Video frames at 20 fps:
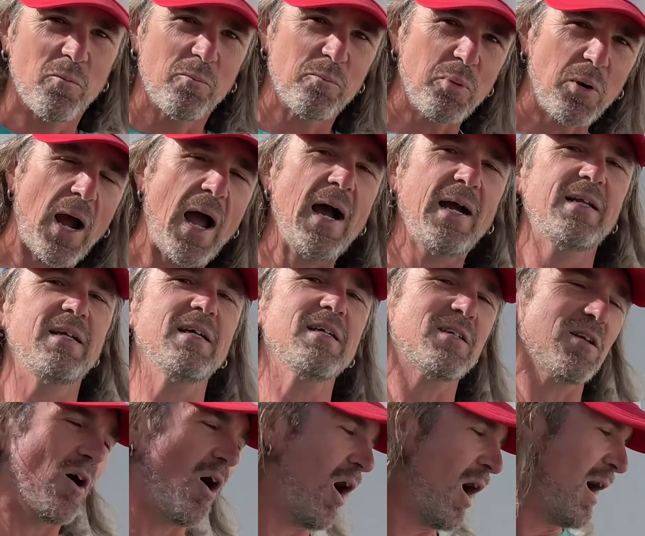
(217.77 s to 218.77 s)

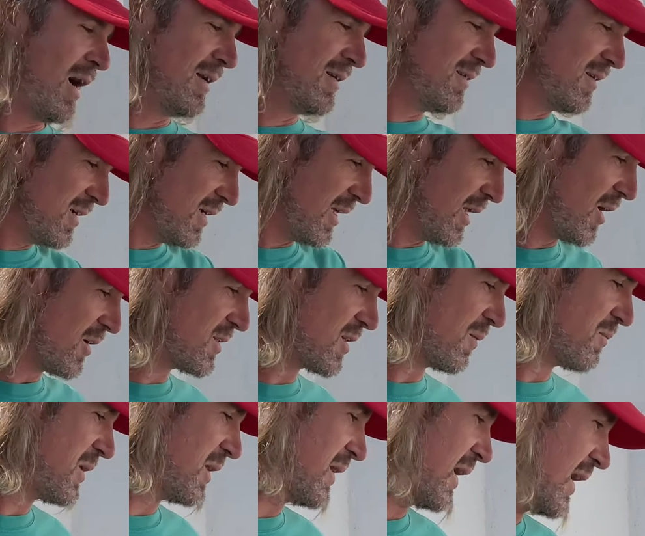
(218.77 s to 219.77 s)
practice on, you know,
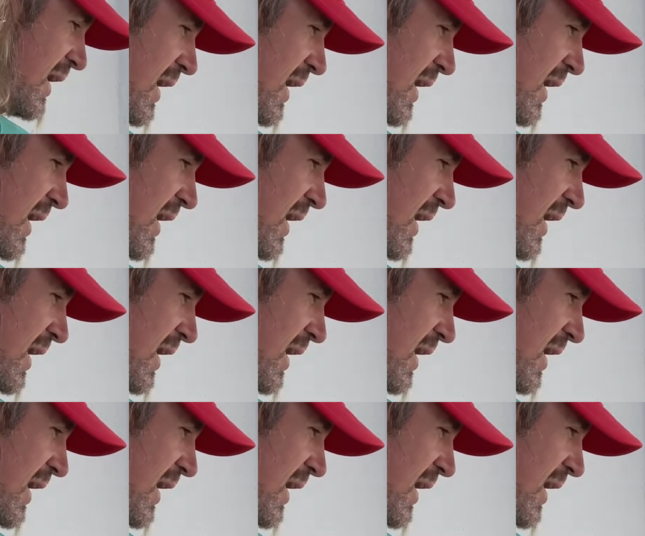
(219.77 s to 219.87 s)
something like